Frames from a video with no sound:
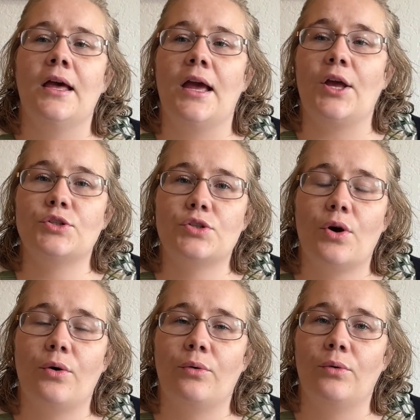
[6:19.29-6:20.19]
And
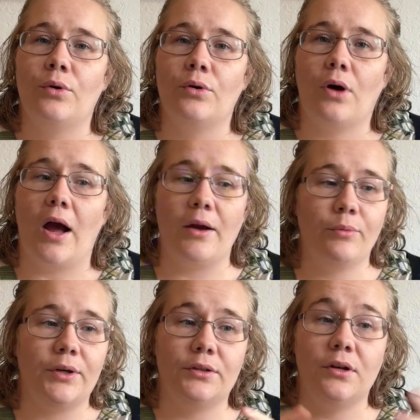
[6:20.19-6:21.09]
so I
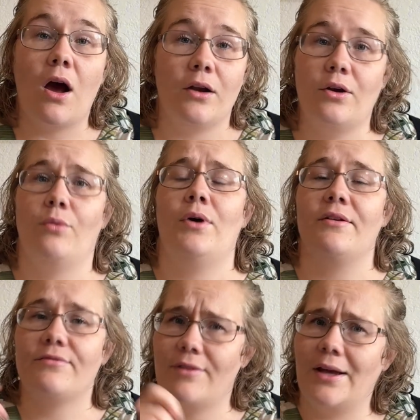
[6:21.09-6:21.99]
would not know what
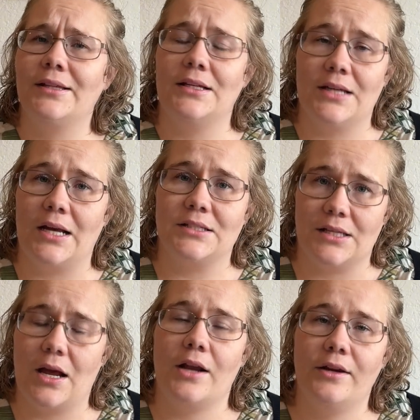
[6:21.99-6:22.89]
finely diced an
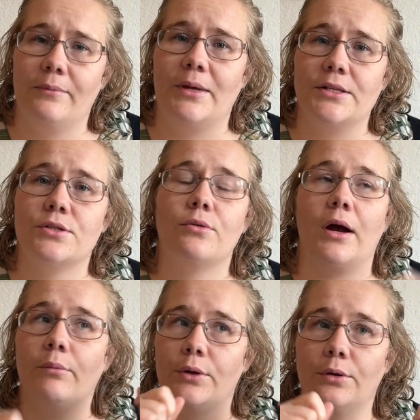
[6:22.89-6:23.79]
onion means. So I
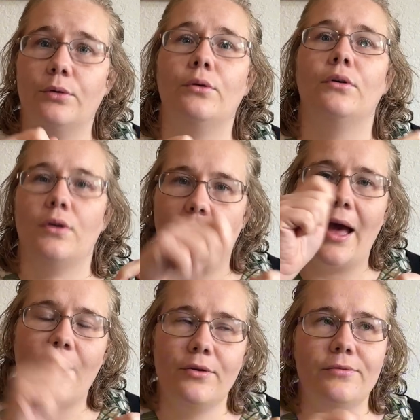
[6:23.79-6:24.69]
would Google
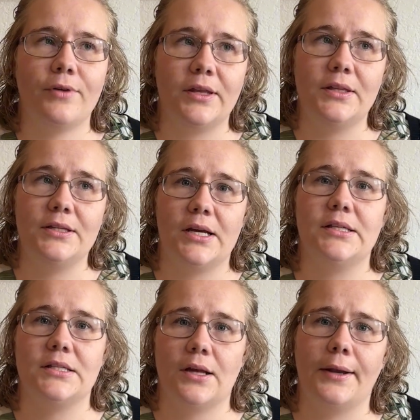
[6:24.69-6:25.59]
how to finely dice
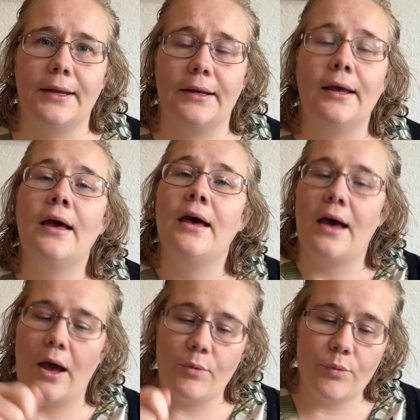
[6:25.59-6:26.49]
an onion.
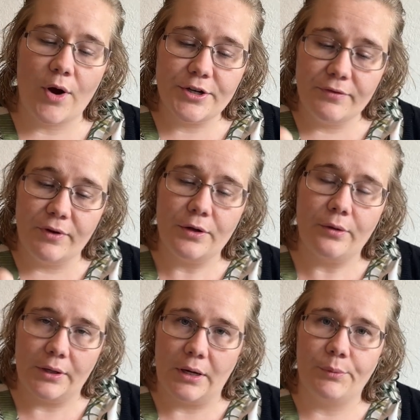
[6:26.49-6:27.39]
I would watch a video
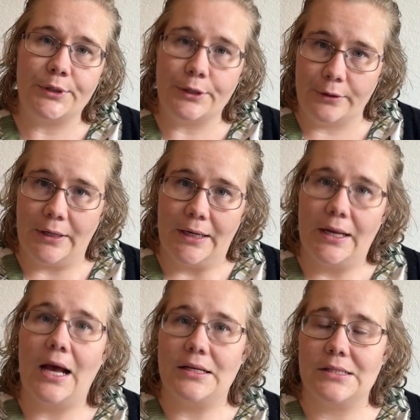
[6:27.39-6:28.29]
and I would learn it
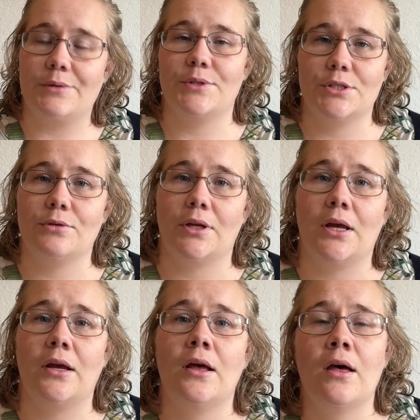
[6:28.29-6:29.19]
as I was doing it.